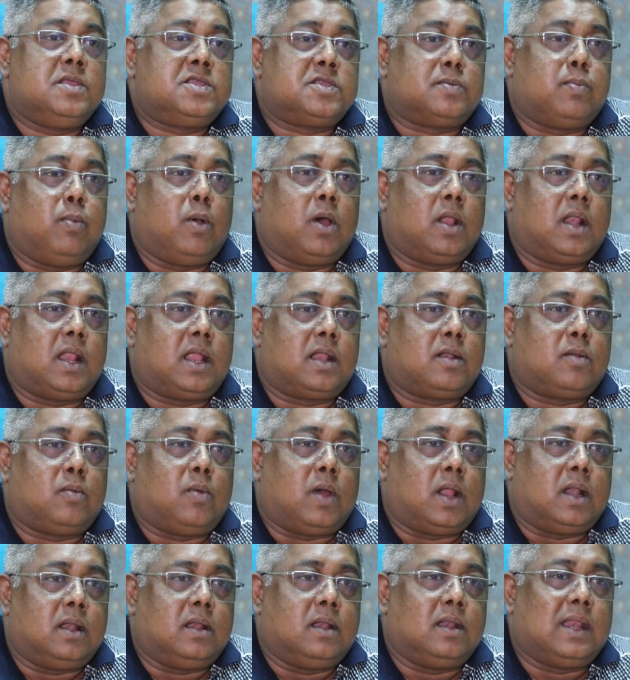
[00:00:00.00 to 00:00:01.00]
smaller
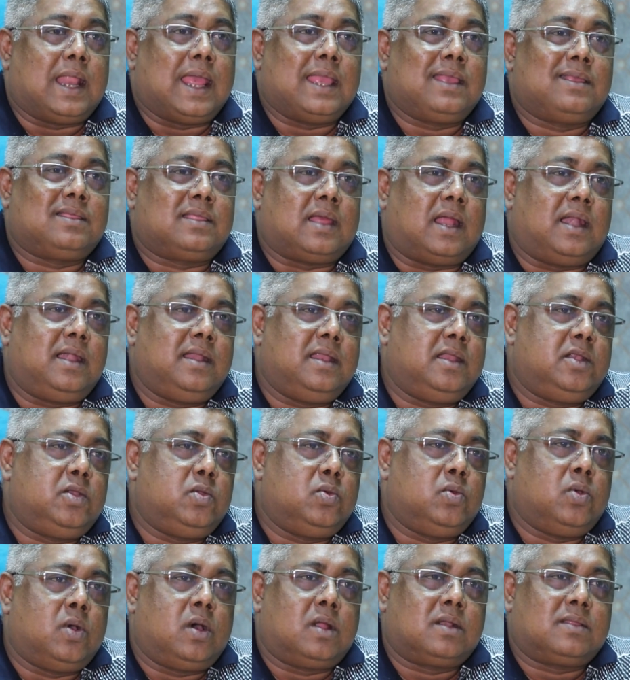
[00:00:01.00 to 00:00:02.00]
one like
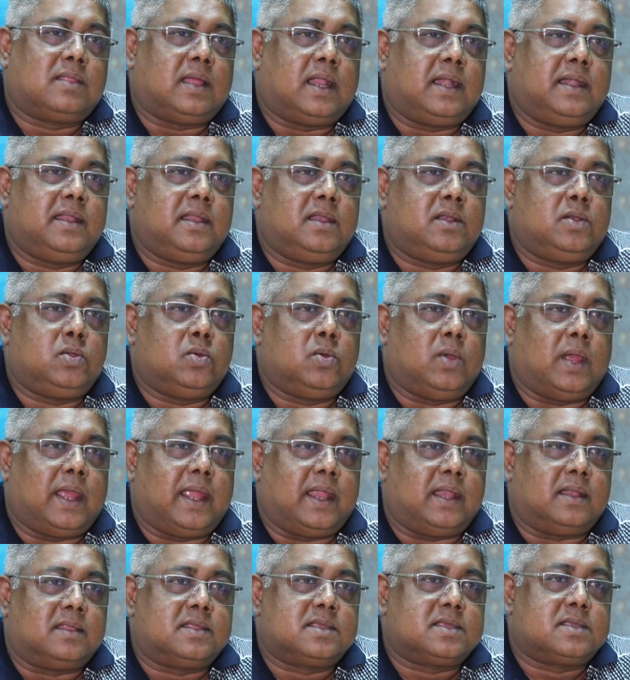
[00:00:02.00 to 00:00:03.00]
32 or 32
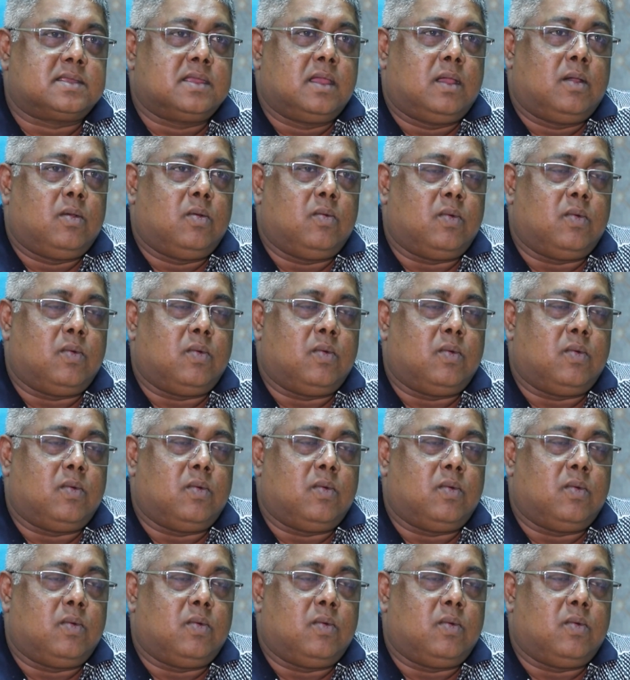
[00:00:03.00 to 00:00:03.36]
heads,